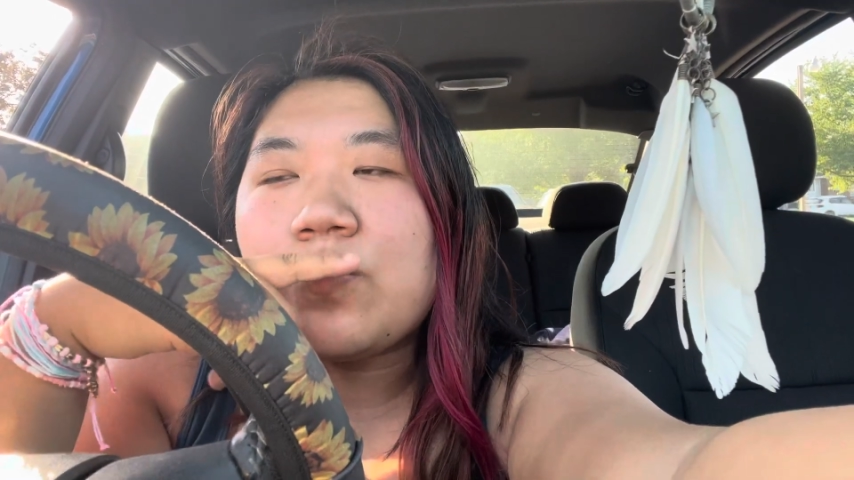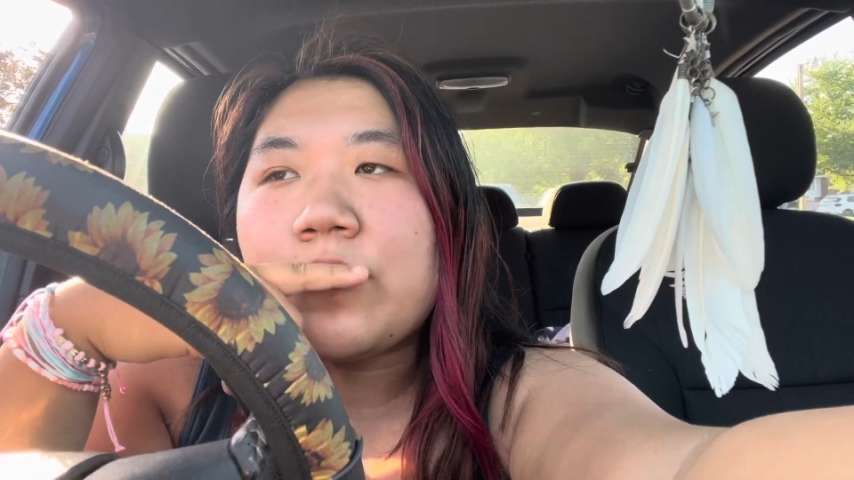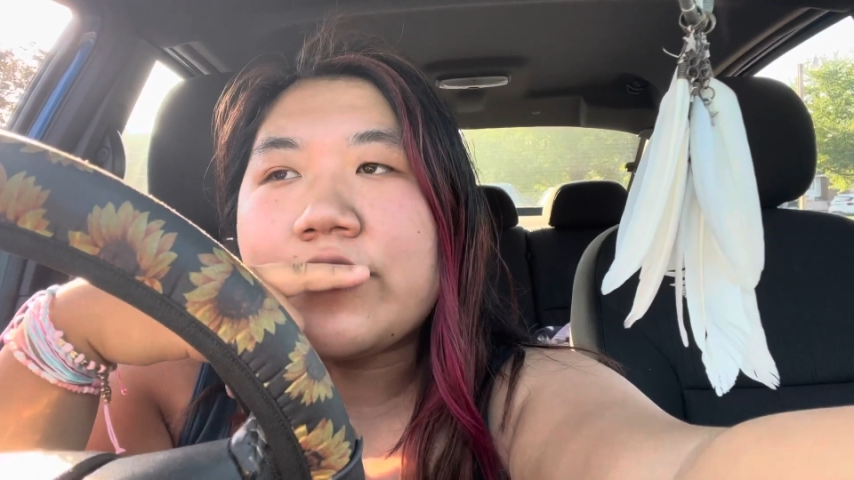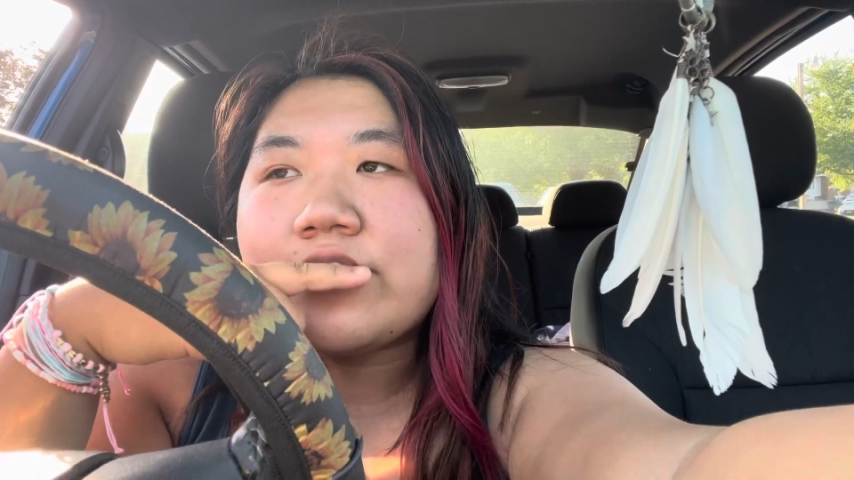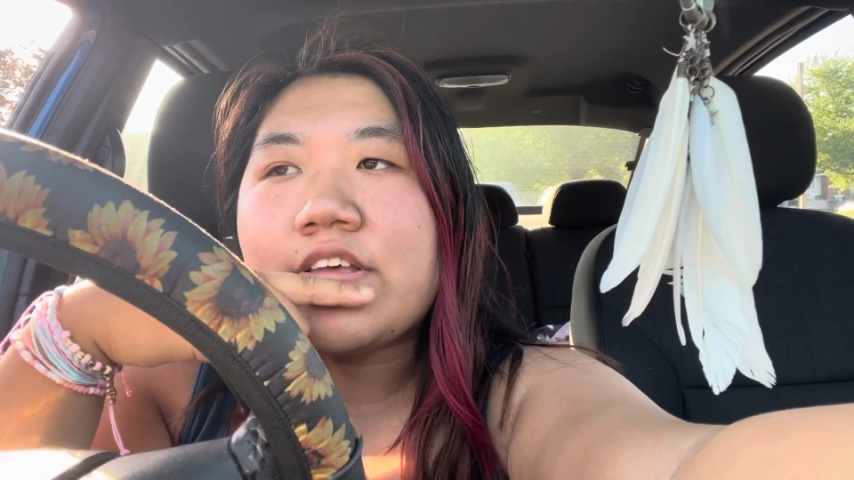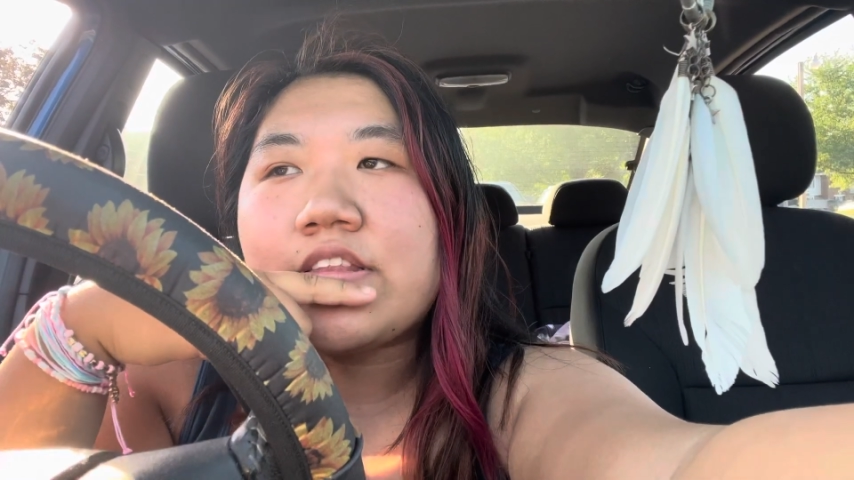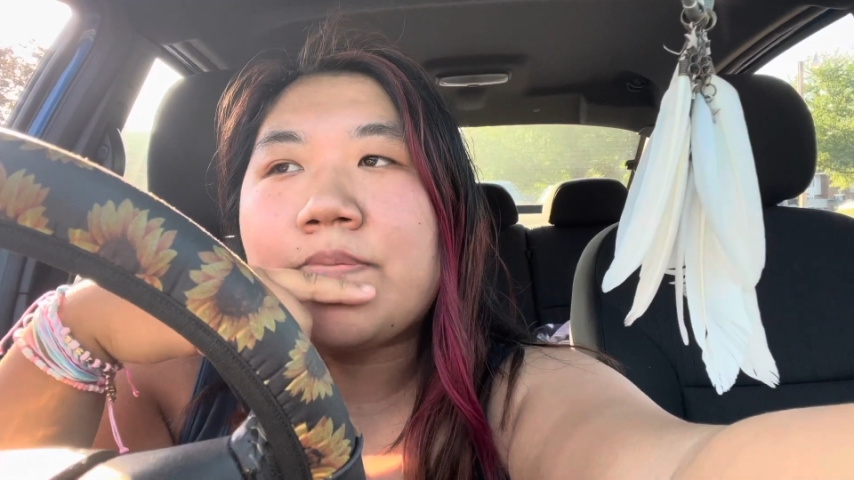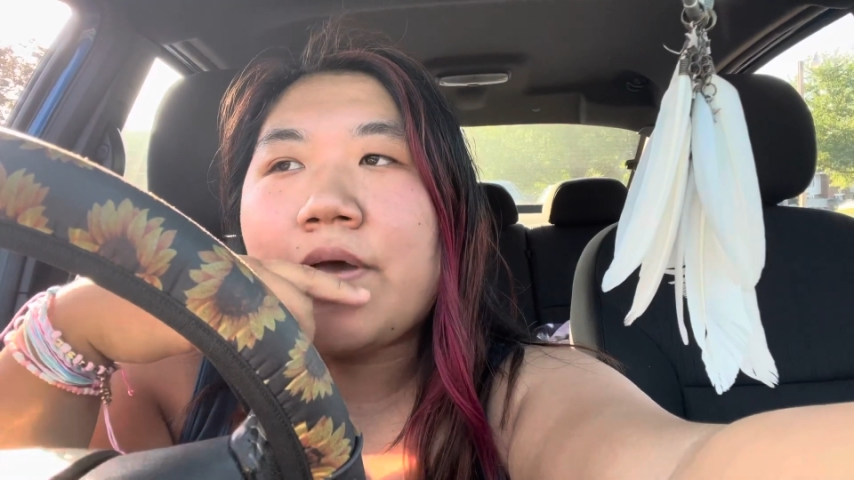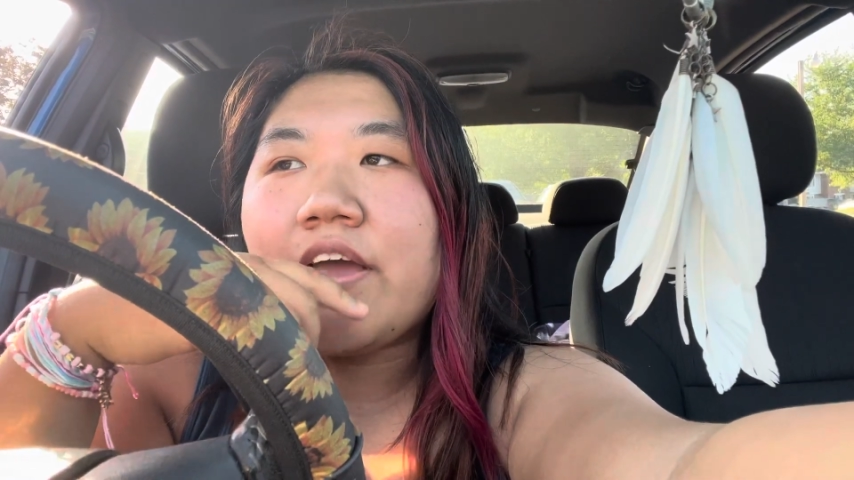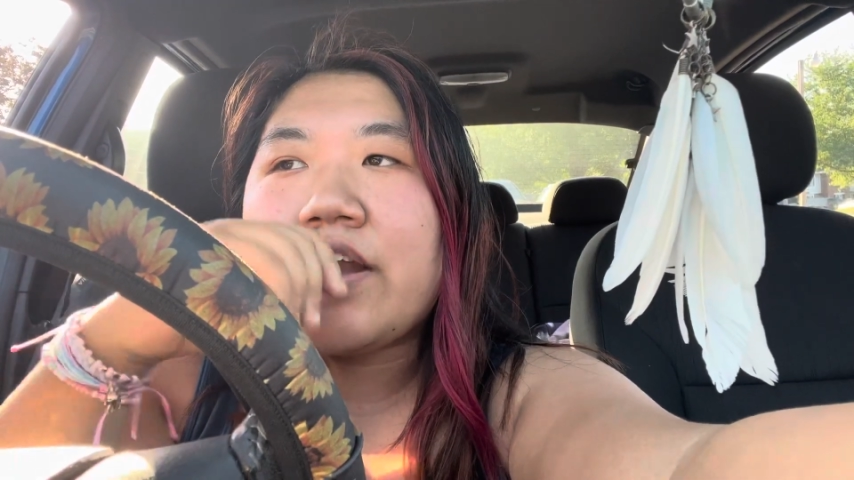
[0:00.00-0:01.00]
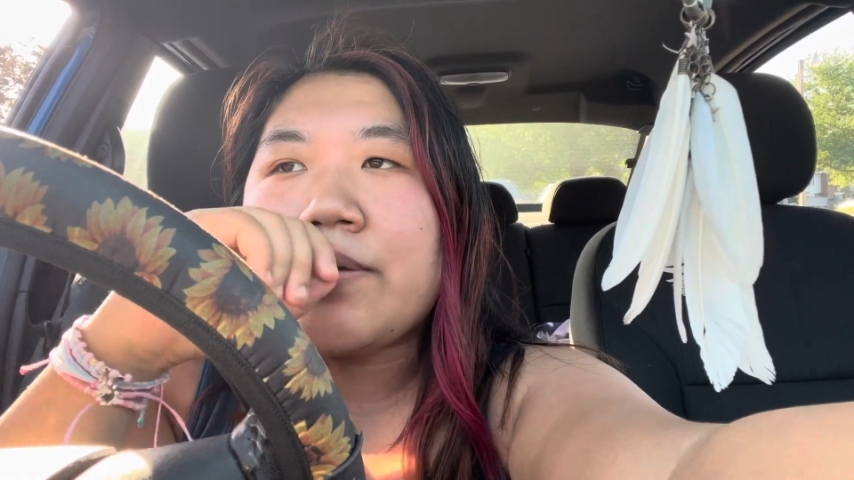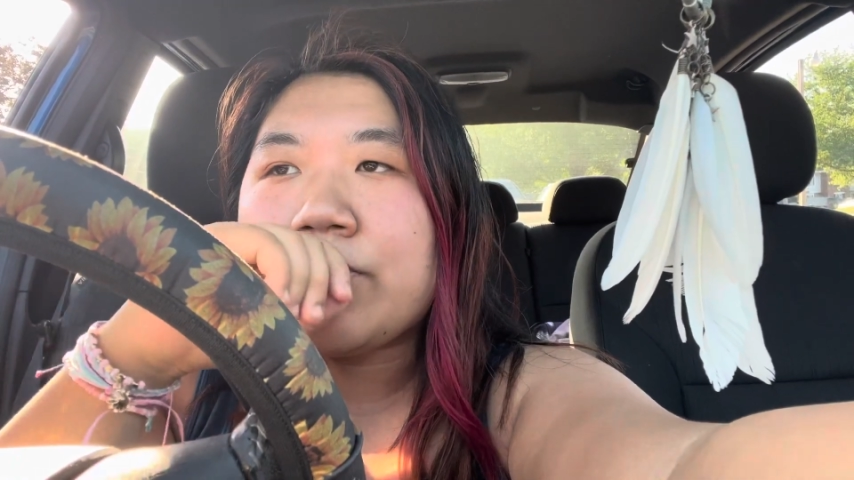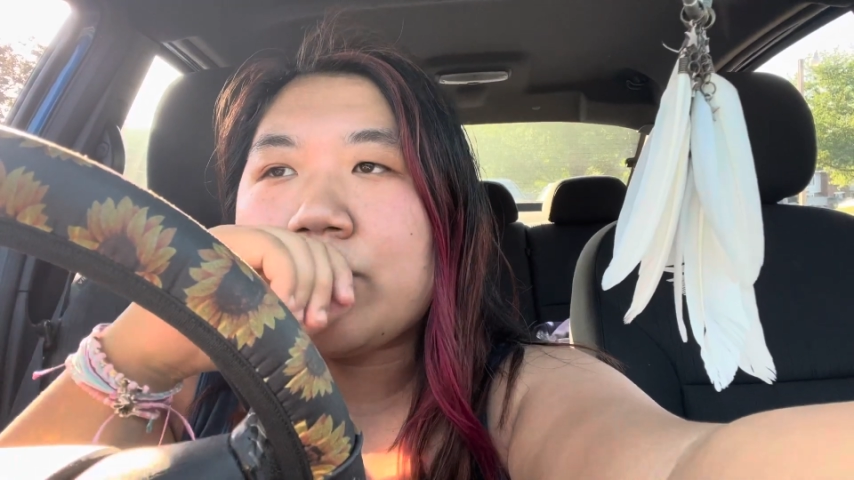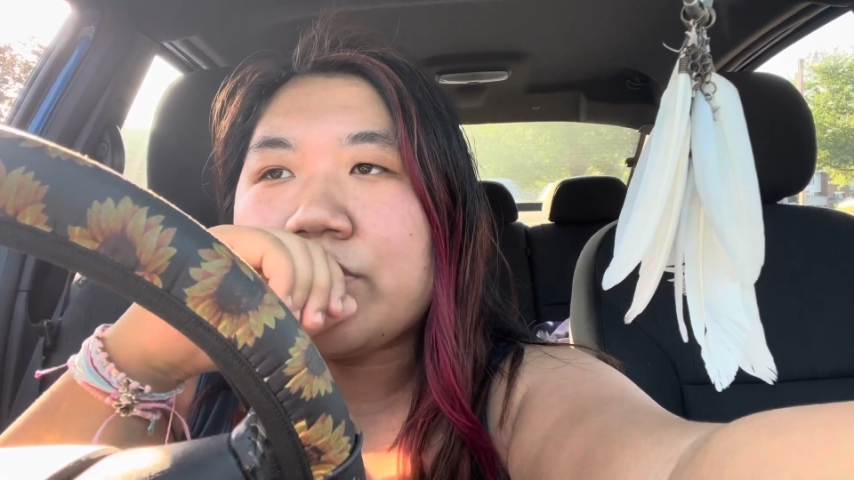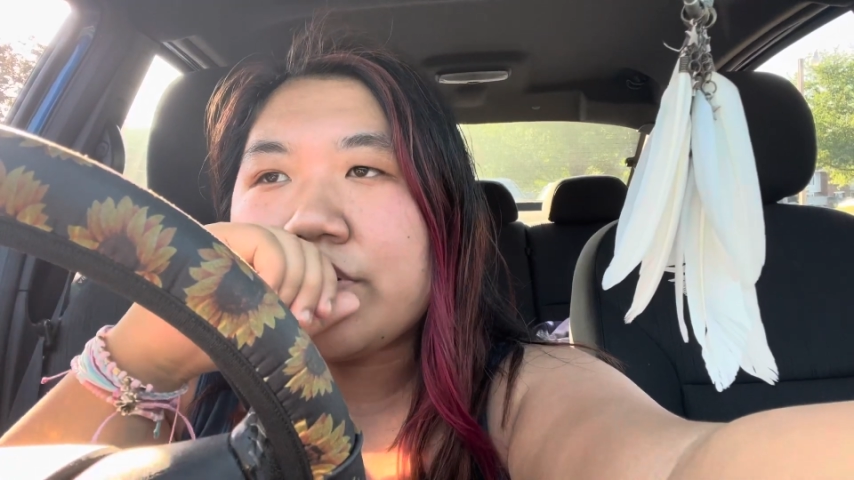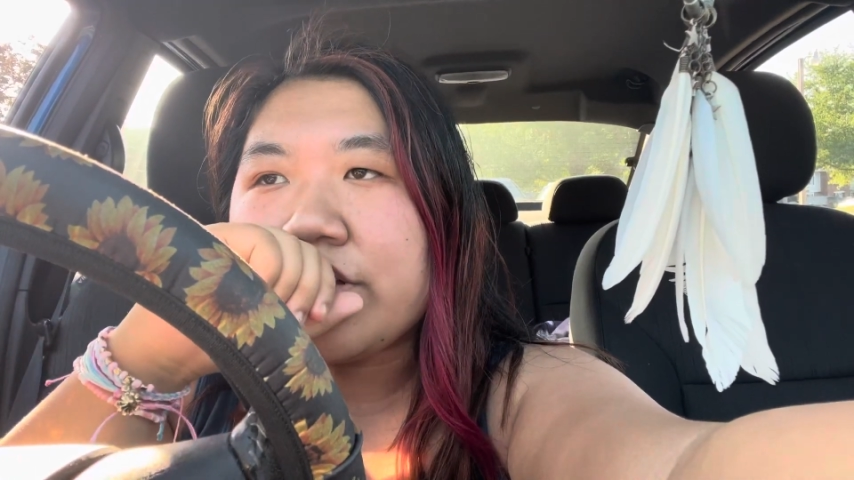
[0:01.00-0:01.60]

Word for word: was that the pineapple was